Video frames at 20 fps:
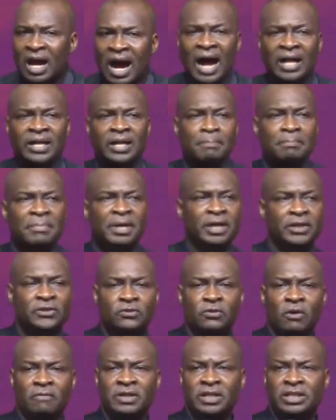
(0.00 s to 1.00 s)
and the
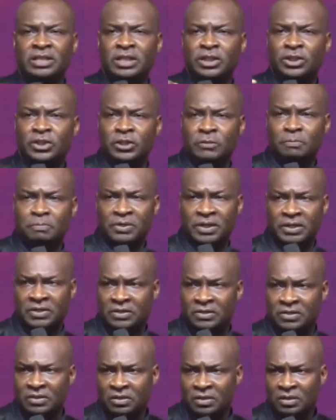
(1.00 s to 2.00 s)
ministry of the teaching
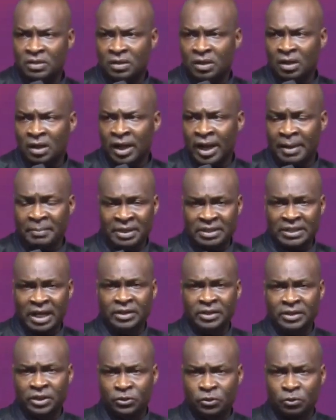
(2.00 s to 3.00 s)
priest. Let me
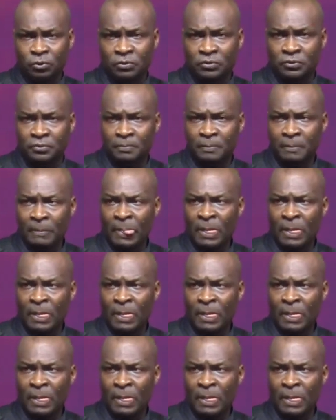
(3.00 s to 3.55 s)
tell you the truth.